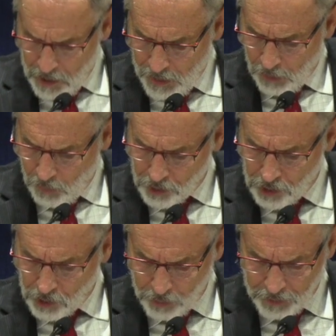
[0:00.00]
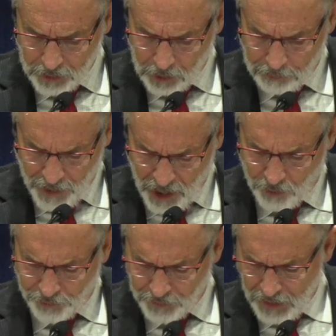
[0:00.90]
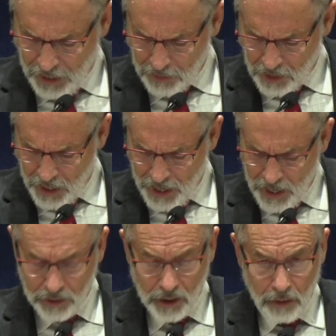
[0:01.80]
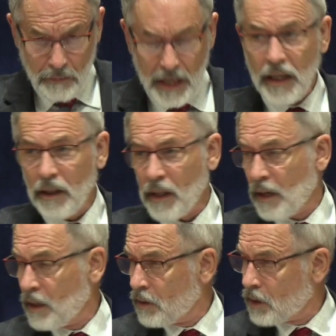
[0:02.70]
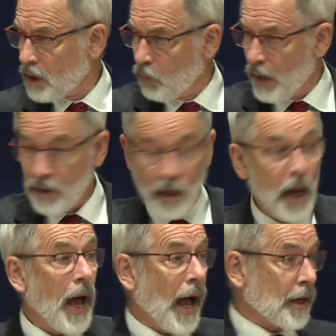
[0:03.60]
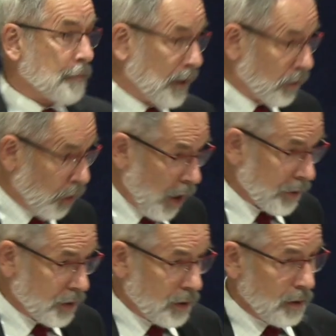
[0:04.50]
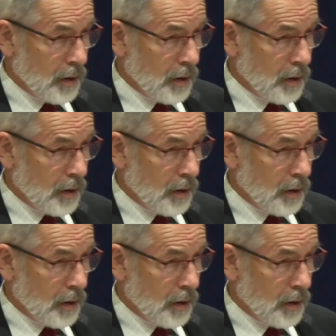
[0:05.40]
And I want you to really, it's a powerful name. It's a meaning that in some ways has been lost